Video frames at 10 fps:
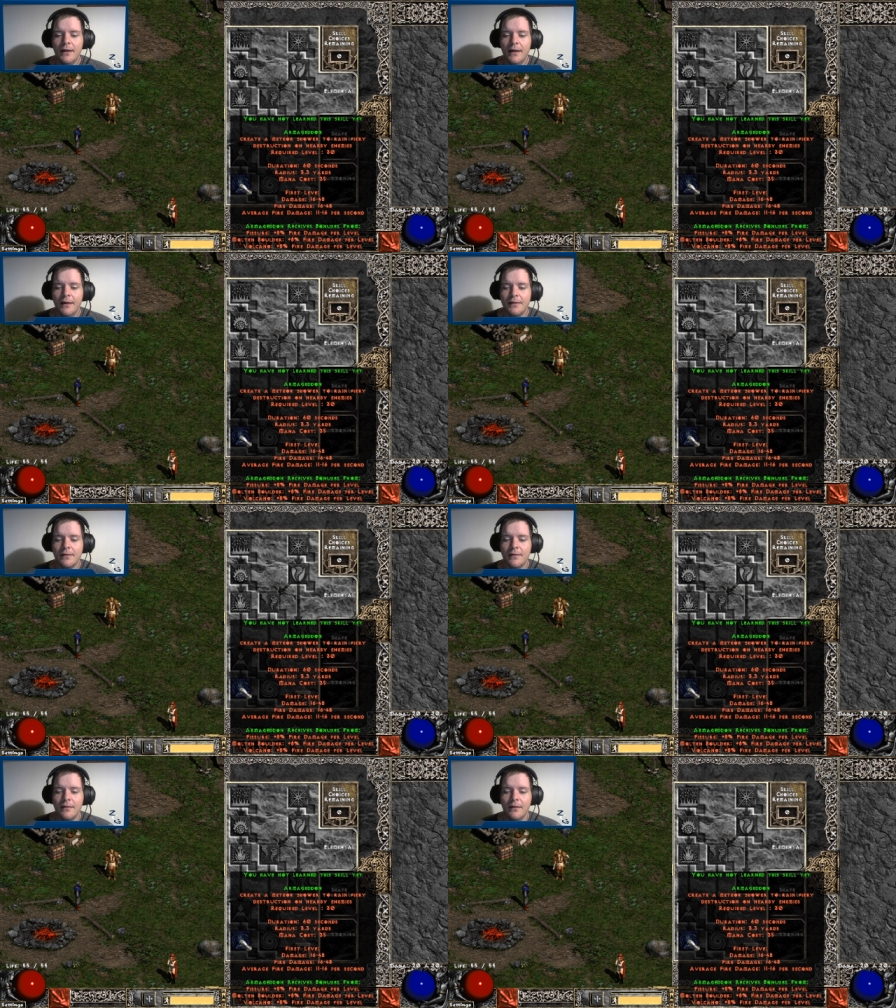It
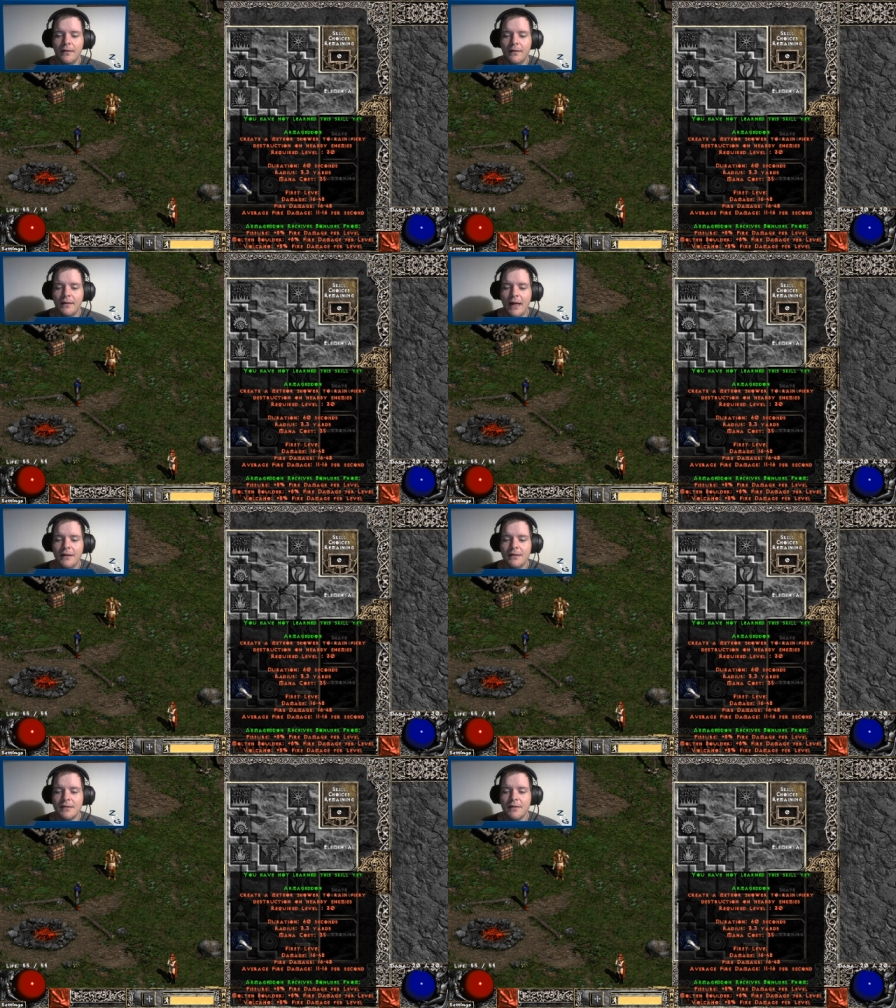
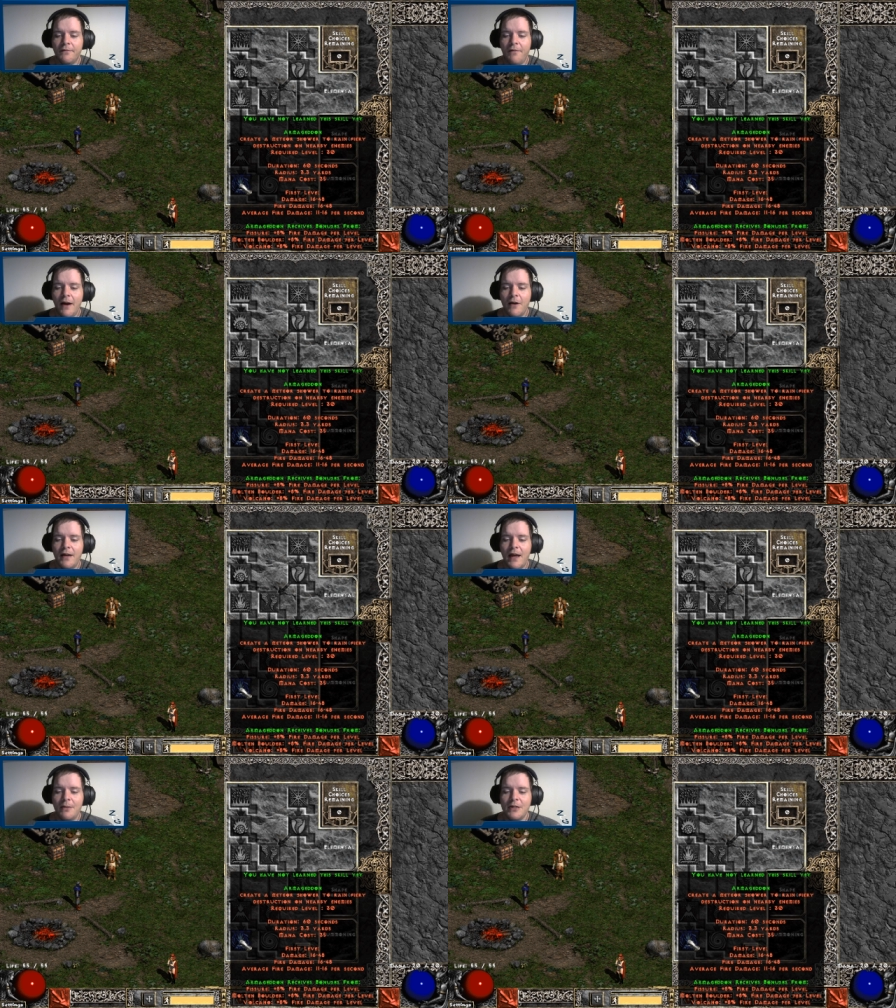gains fire
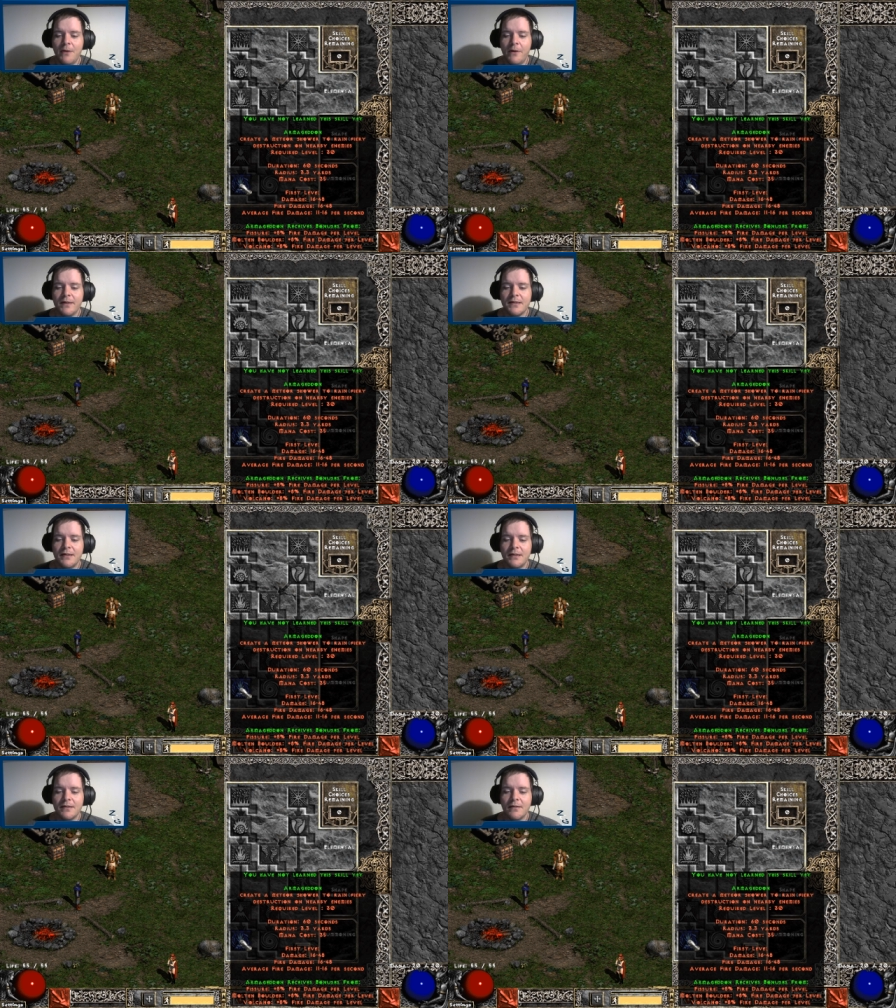damage
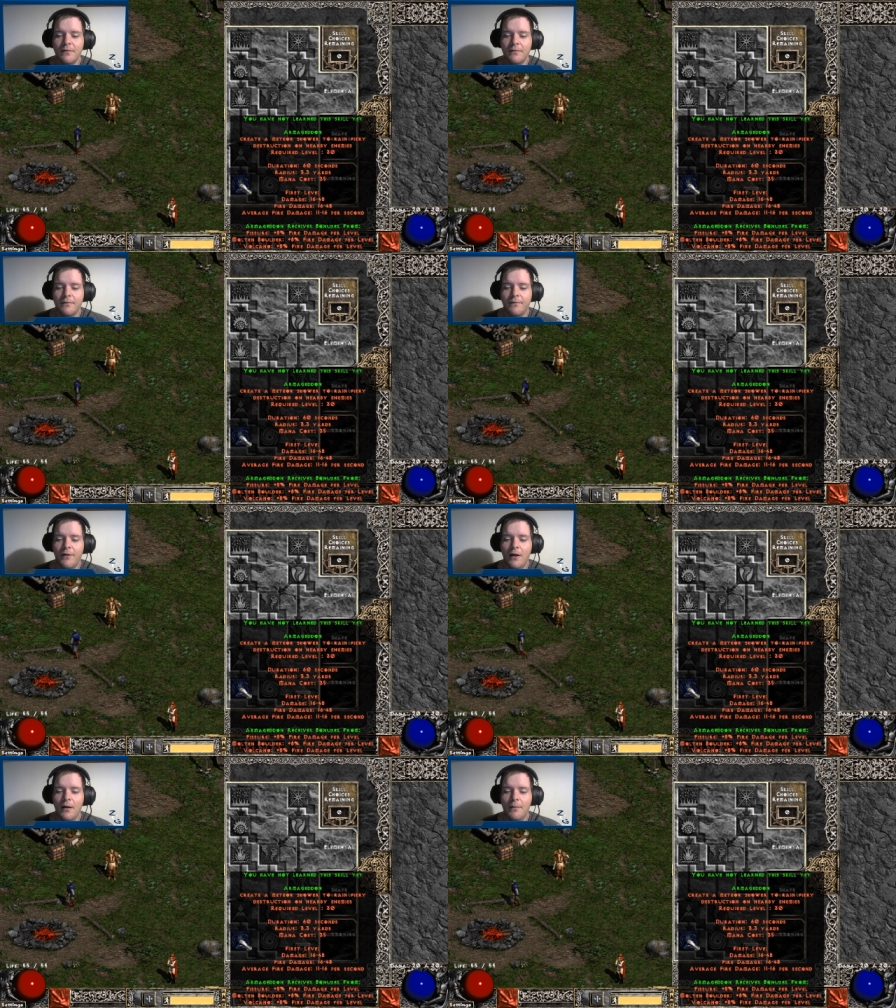bonuses
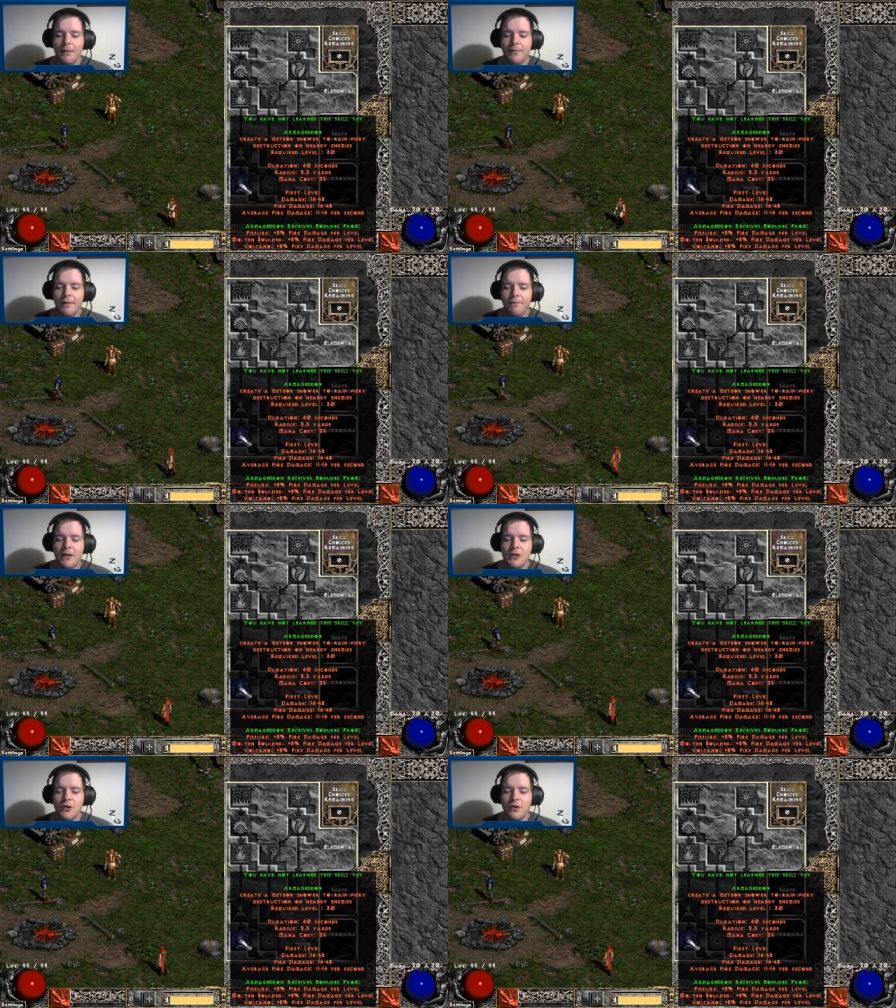from
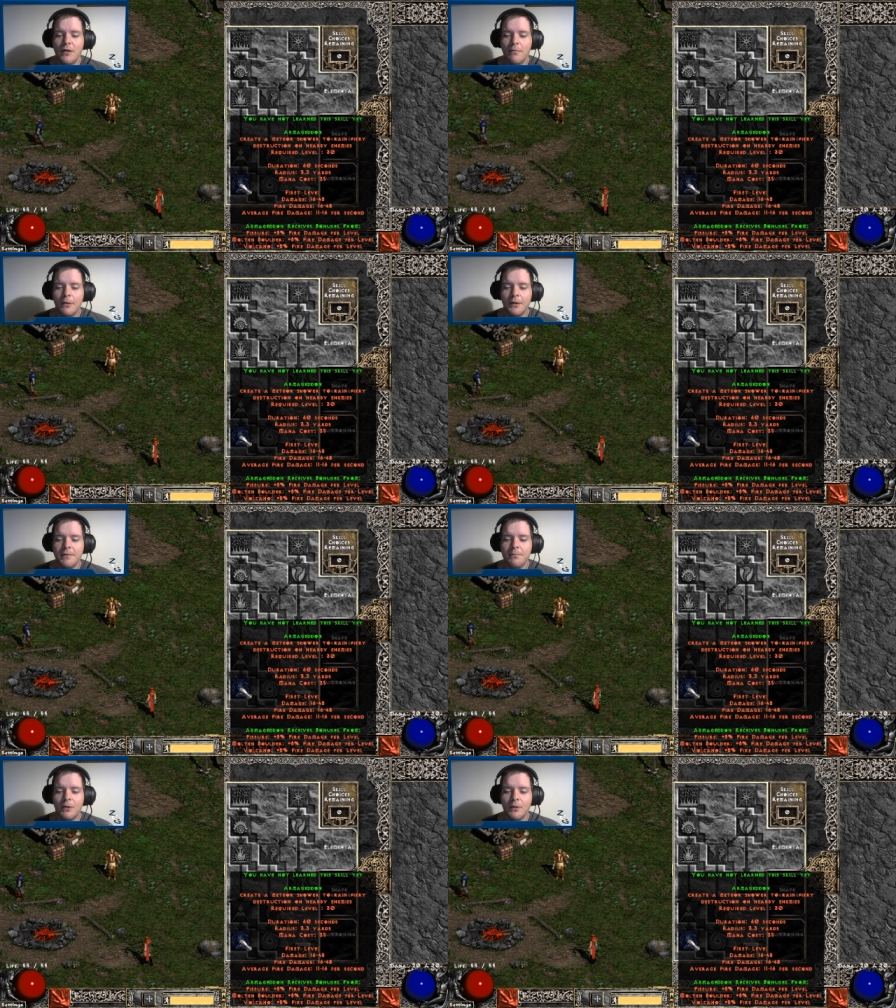Fissure,
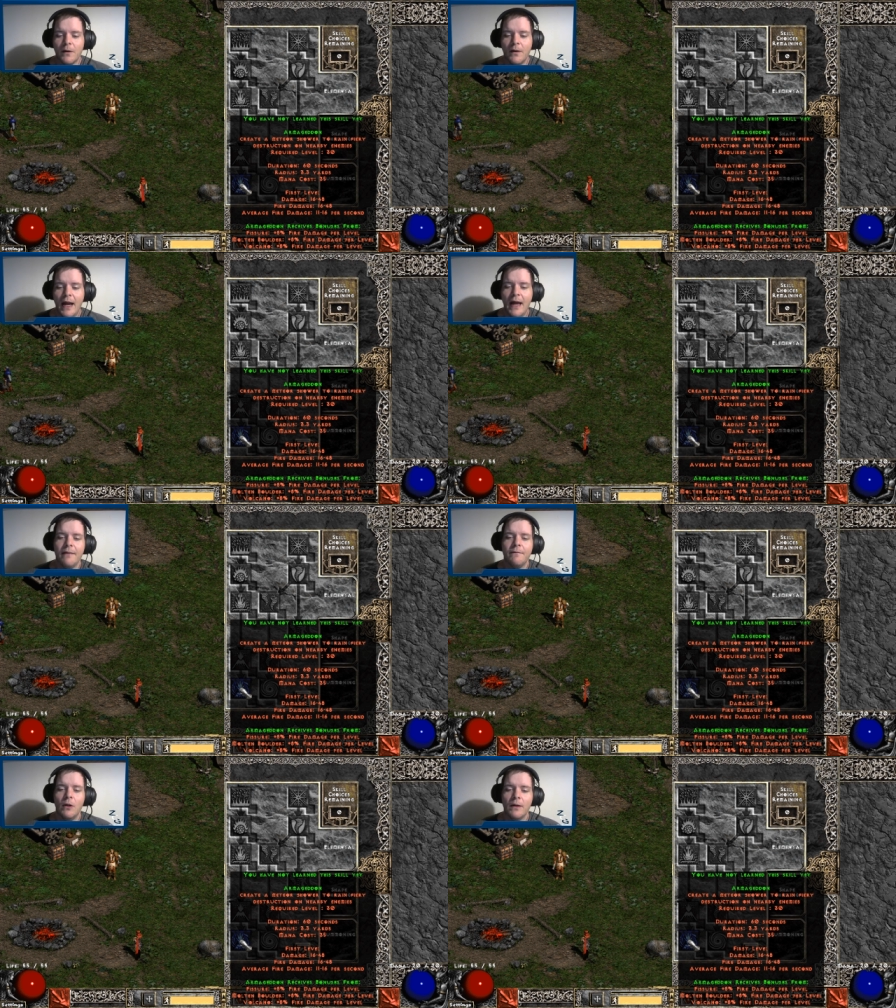Molten Boulder,
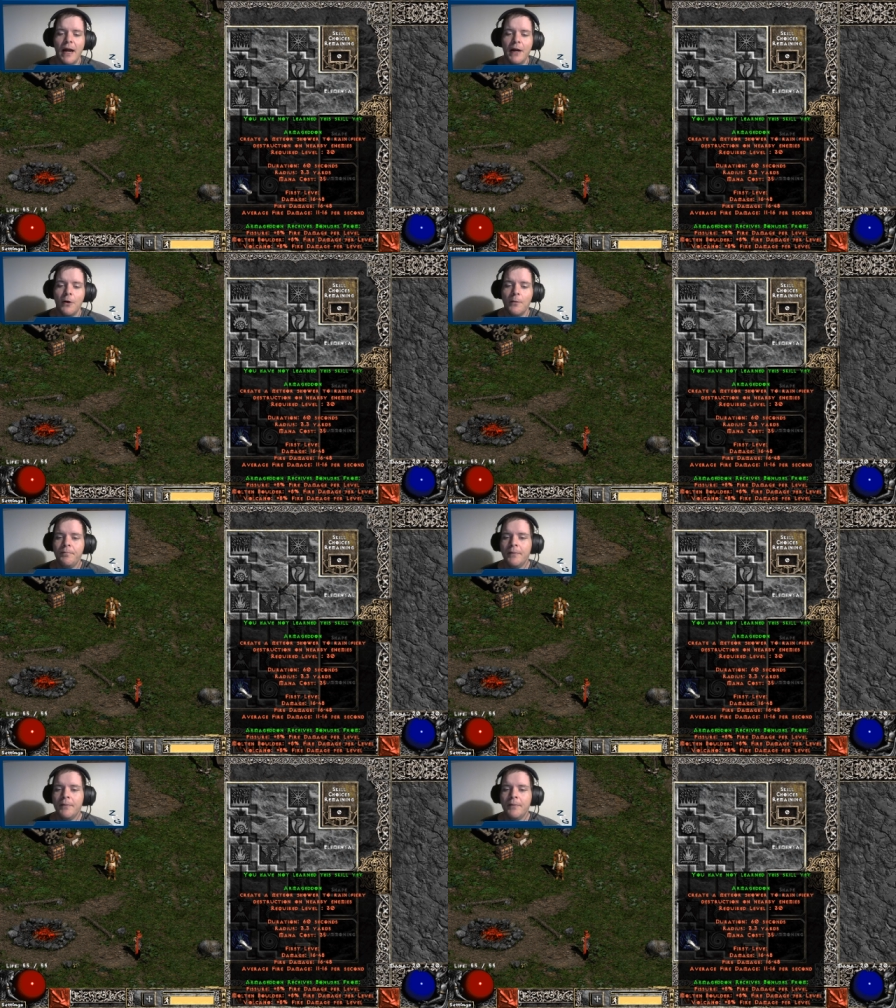and Volcano.